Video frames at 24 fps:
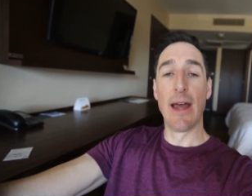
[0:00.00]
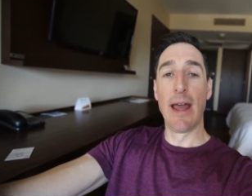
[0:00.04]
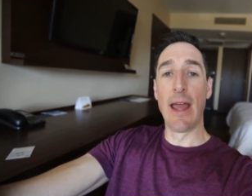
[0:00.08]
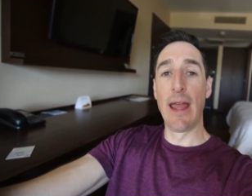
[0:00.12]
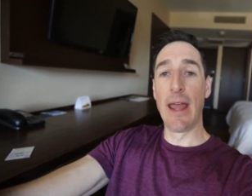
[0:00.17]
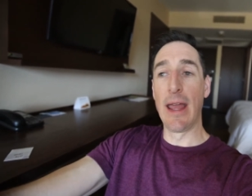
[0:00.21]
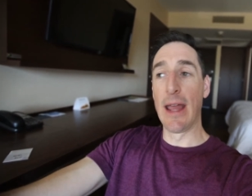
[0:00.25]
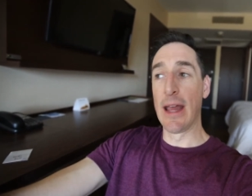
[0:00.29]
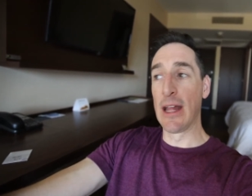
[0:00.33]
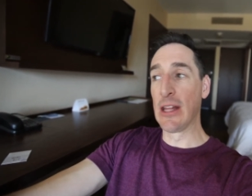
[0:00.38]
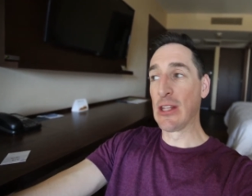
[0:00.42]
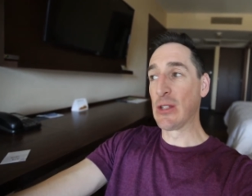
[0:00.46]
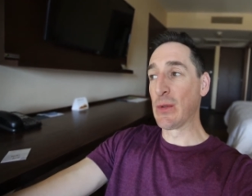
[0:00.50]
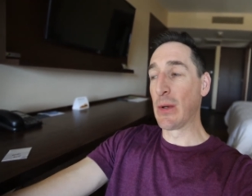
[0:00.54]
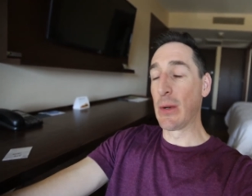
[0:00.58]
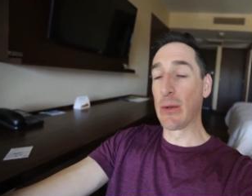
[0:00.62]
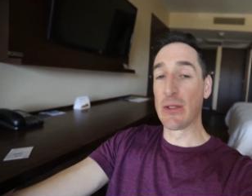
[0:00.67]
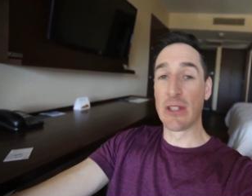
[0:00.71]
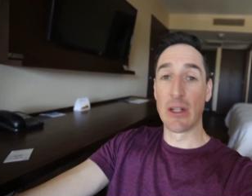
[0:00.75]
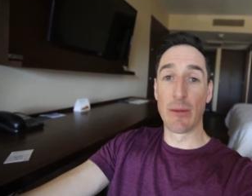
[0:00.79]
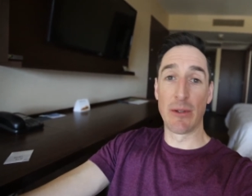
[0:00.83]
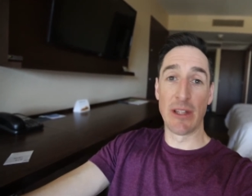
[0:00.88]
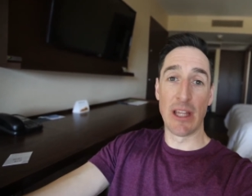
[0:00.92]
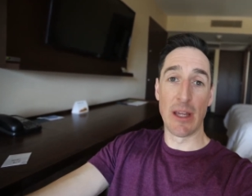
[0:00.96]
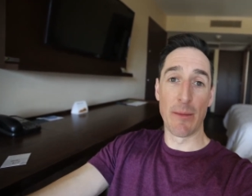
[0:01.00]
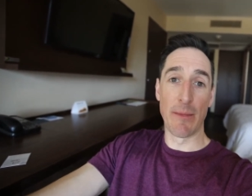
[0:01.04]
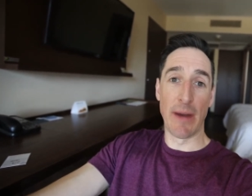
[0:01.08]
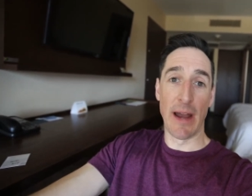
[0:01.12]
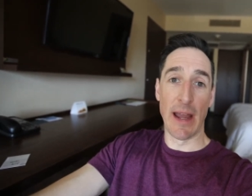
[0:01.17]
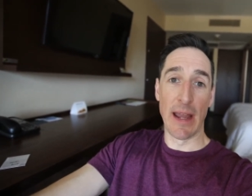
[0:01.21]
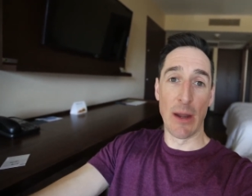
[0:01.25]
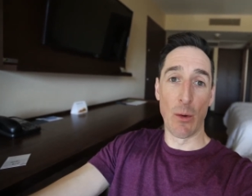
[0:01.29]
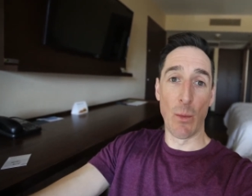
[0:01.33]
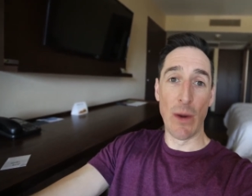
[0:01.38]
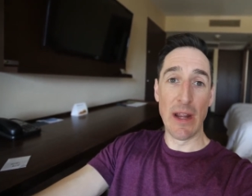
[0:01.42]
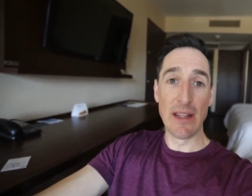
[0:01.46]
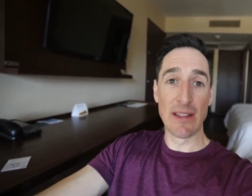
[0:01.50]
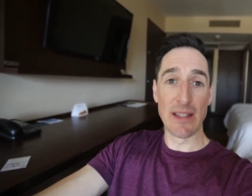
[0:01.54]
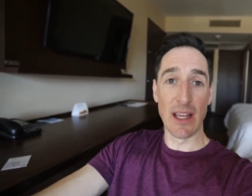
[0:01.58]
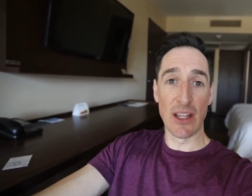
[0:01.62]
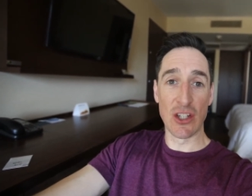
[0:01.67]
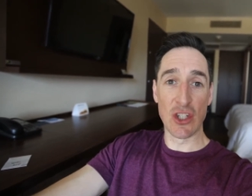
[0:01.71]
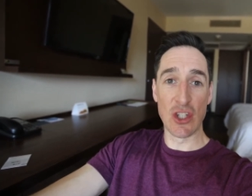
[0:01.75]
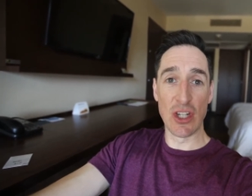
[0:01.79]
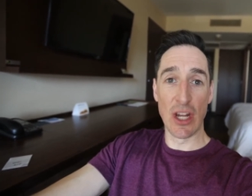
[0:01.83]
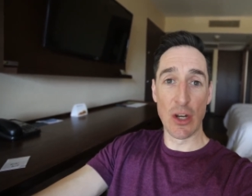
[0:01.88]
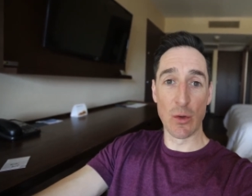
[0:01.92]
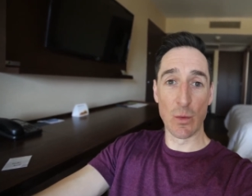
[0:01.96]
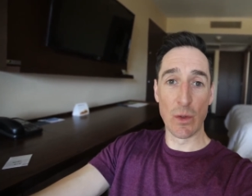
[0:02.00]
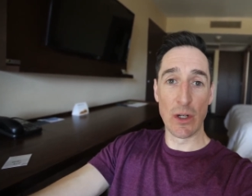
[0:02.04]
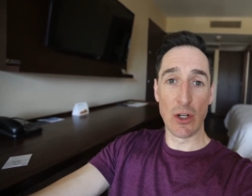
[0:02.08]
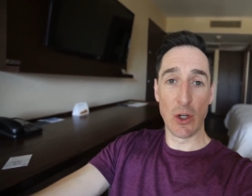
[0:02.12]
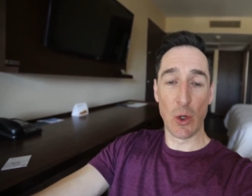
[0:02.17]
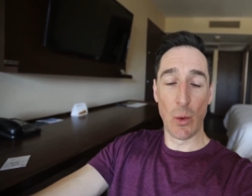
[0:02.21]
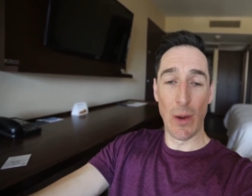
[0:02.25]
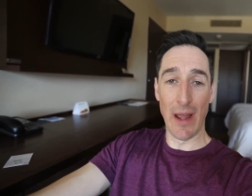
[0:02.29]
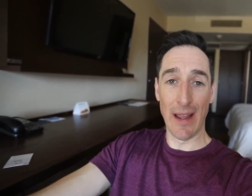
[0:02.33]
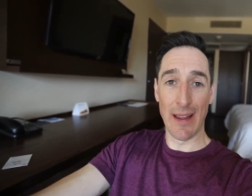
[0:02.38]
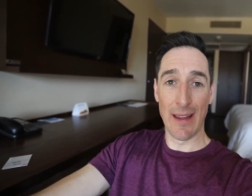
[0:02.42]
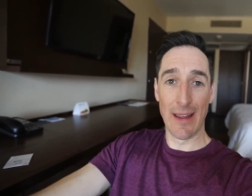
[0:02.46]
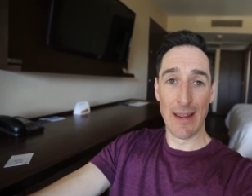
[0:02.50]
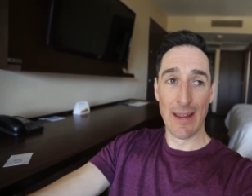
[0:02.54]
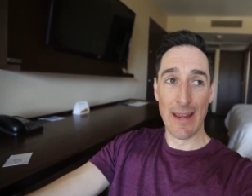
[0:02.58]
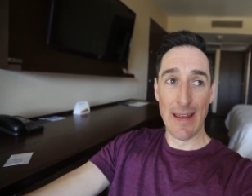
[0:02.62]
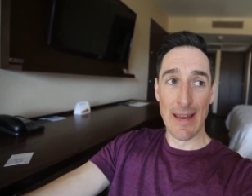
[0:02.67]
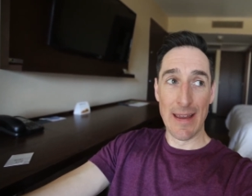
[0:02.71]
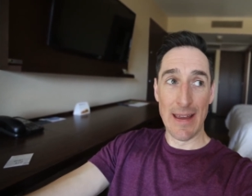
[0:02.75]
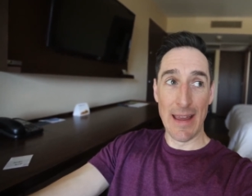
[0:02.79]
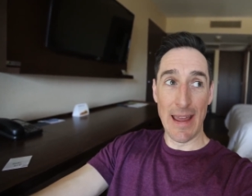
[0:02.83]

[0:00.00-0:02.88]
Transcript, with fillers: And so I was able to get my weight session in real quick.